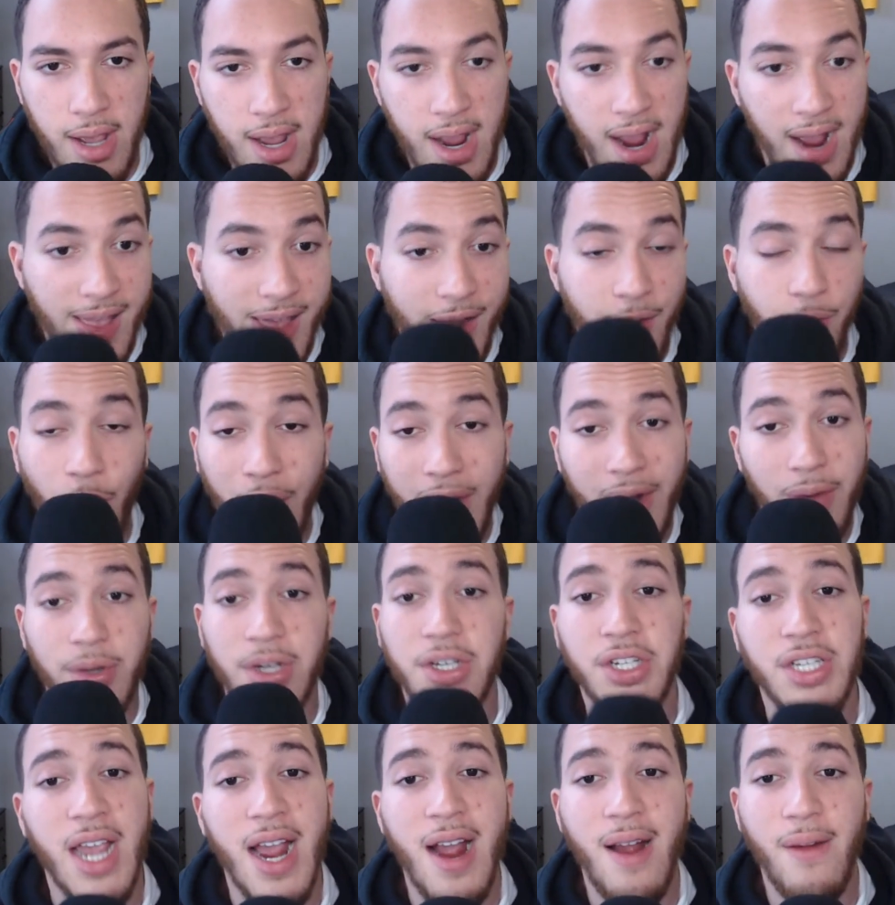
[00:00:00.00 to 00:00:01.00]
And then what did we
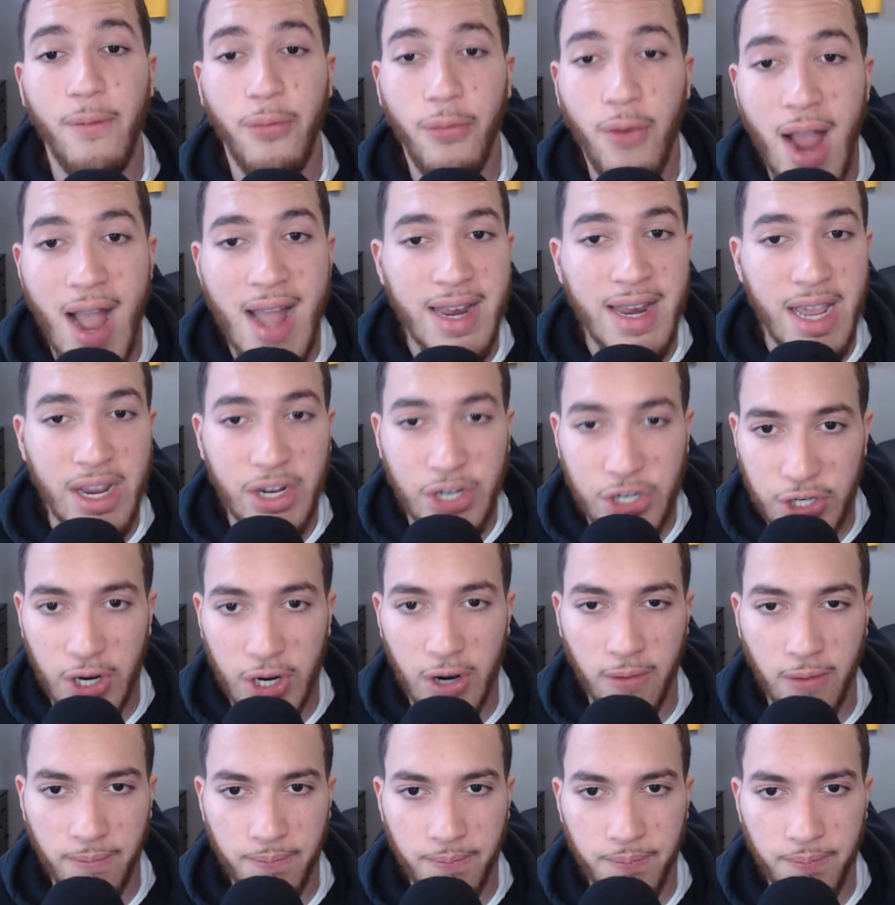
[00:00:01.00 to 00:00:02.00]
say on Friday's show?